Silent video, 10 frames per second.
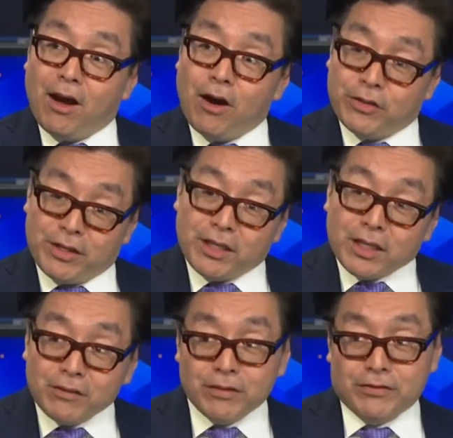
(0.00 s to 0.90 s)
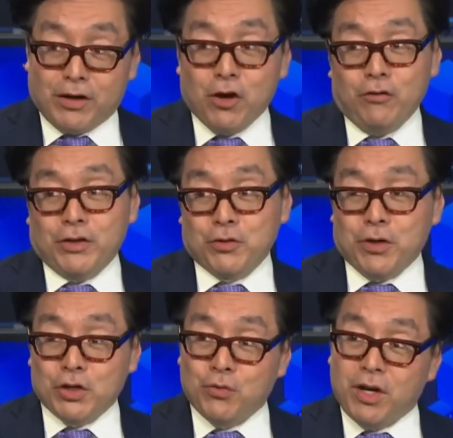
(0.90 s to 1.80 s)
on the eve of COVID
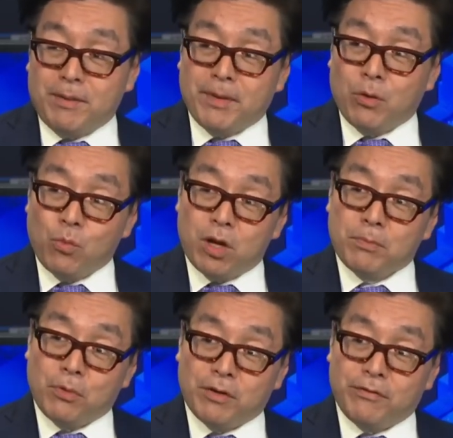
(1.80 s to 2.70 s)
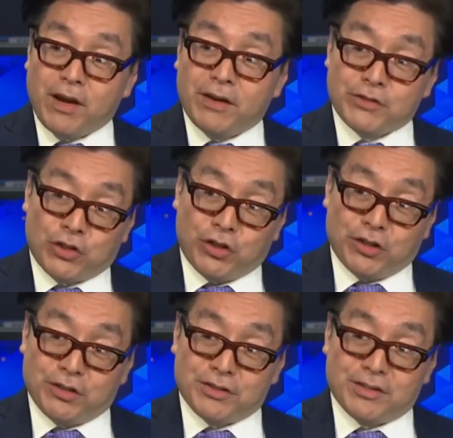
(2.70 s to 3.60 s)
2020 by 1.5
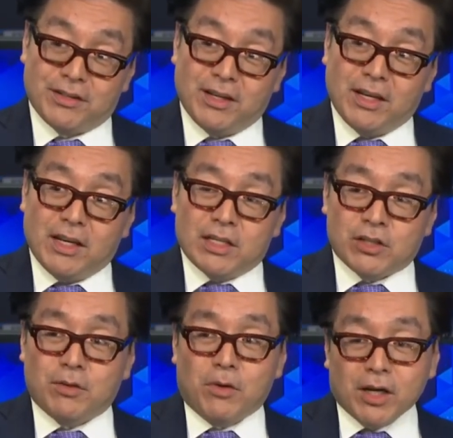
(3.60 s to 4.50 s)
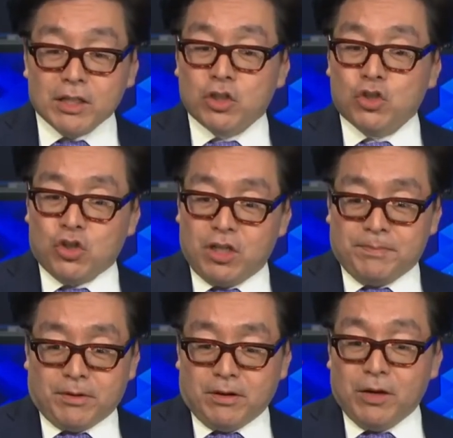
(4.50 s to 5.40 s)
turns. Mm-hmm. So the market's
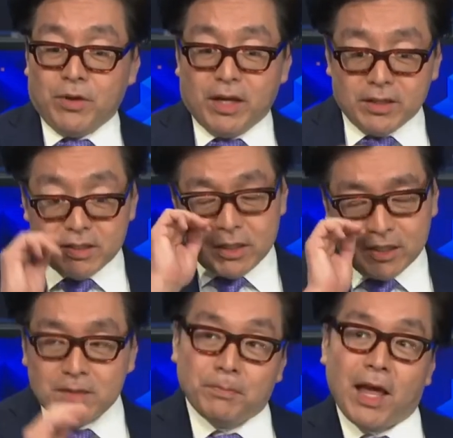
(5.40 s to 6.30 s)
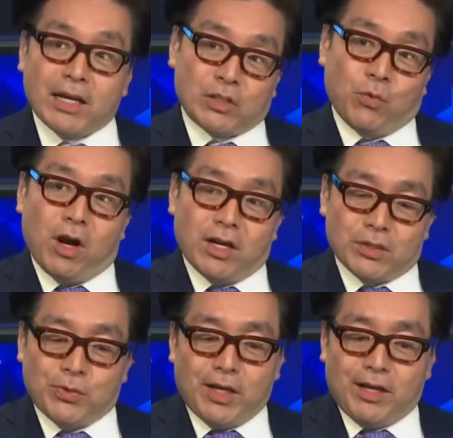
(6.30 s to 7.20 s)
cheaper, and we had 6 black
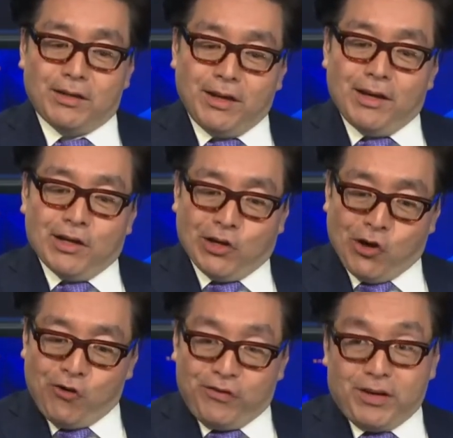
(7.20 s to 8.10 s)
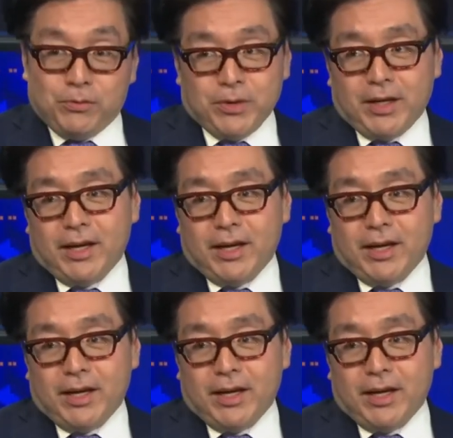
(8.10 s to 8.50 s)
swans. We had COVID, we